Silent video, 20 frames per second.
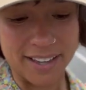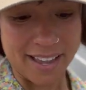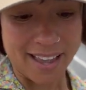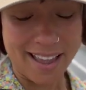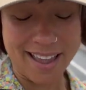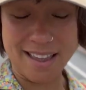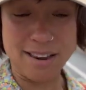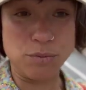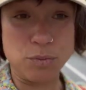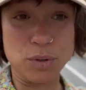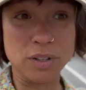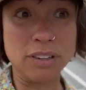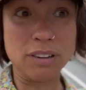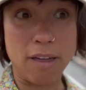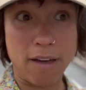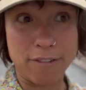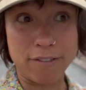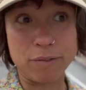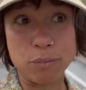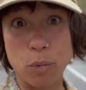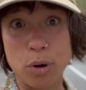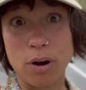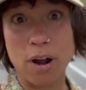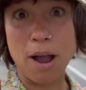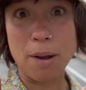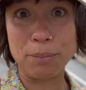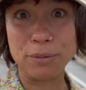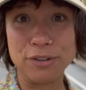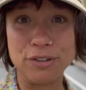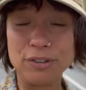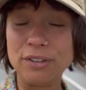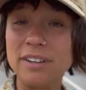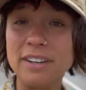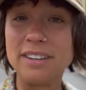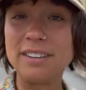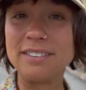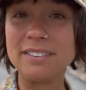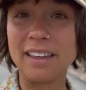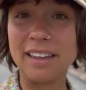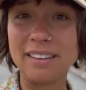and would love more
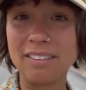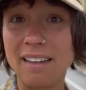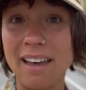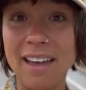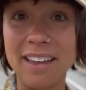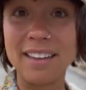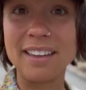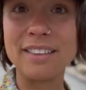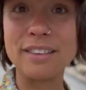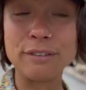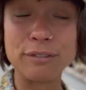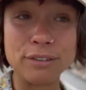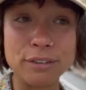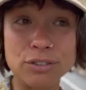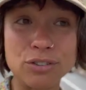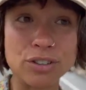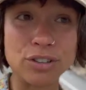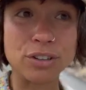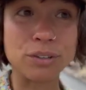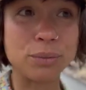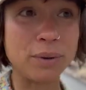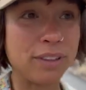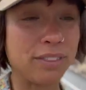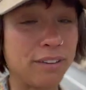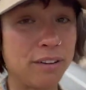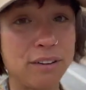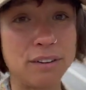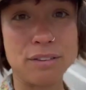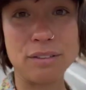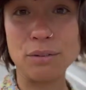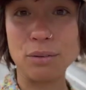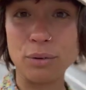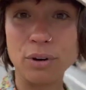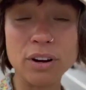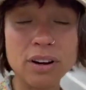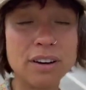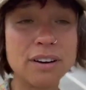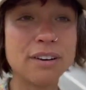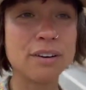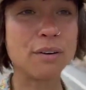opportunities like that in the future, whether through
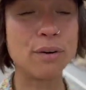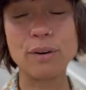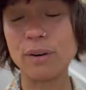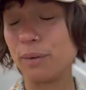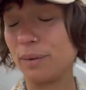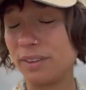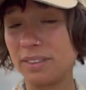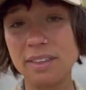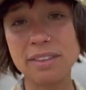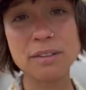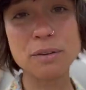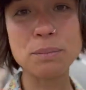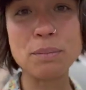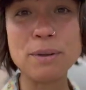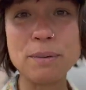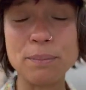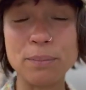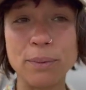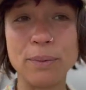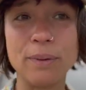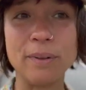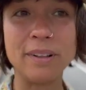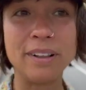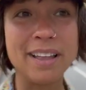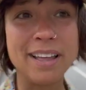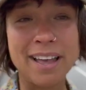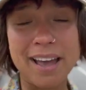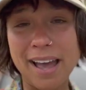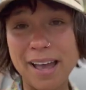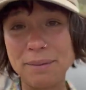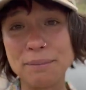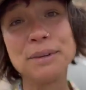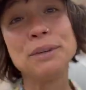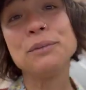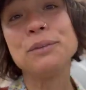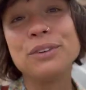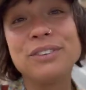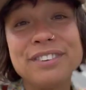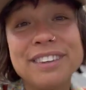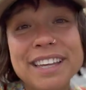her or with other people. I mean,
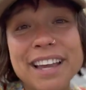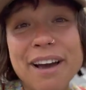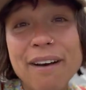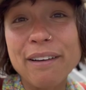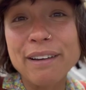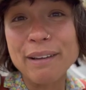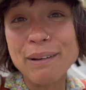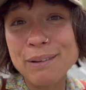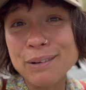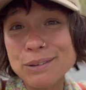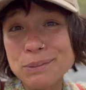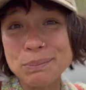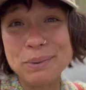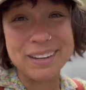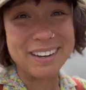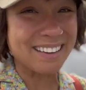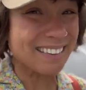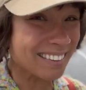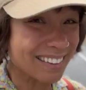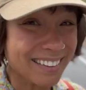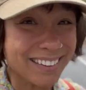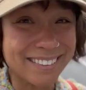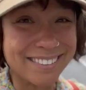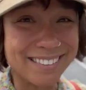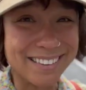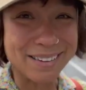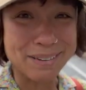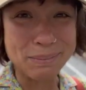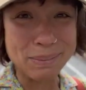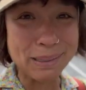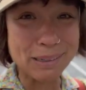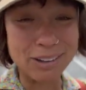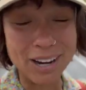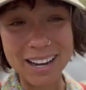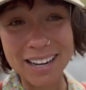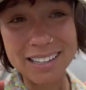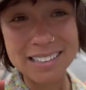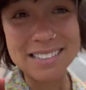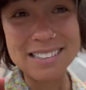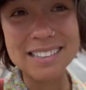we'll see how it goes, but I think it's going to be
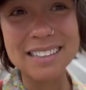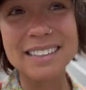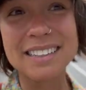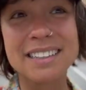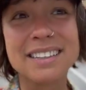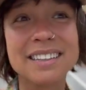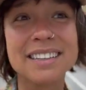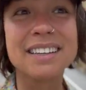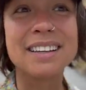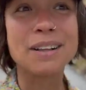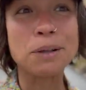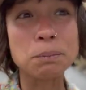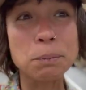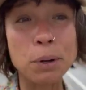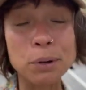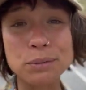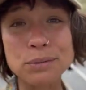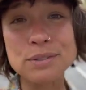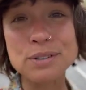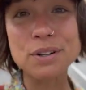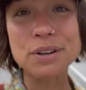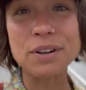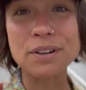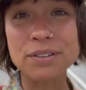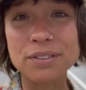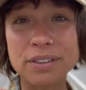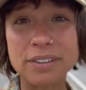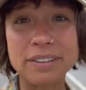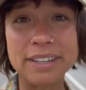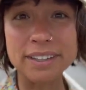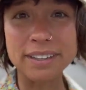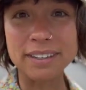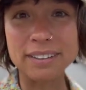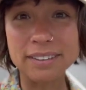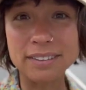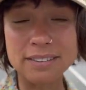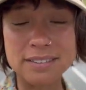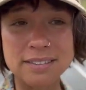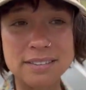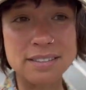great. I'll post all the
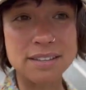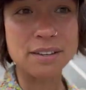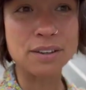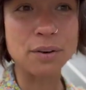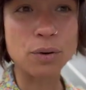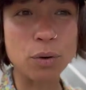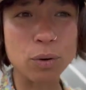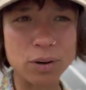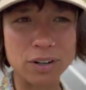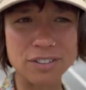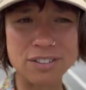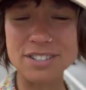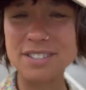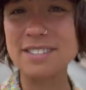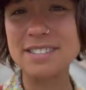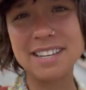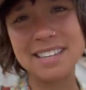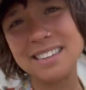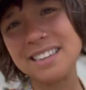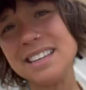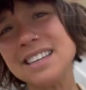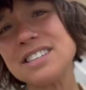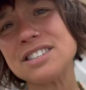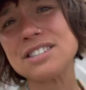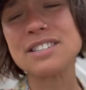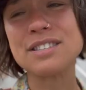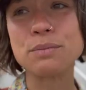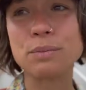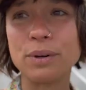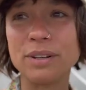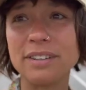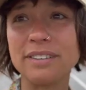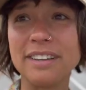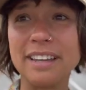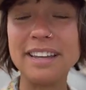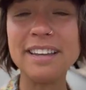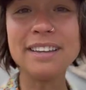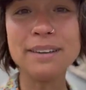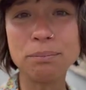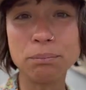links or just, I think it's just one
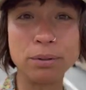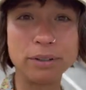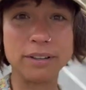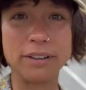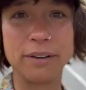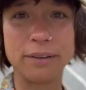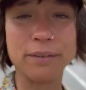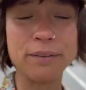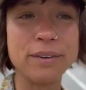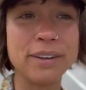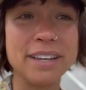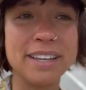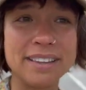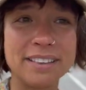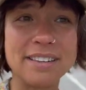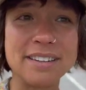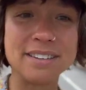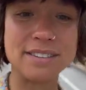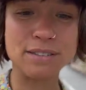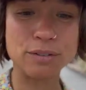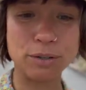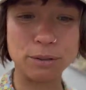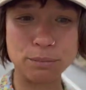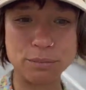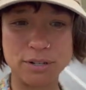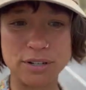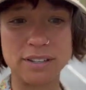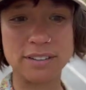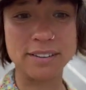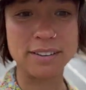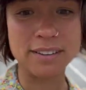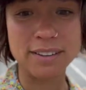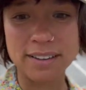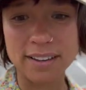link below in the description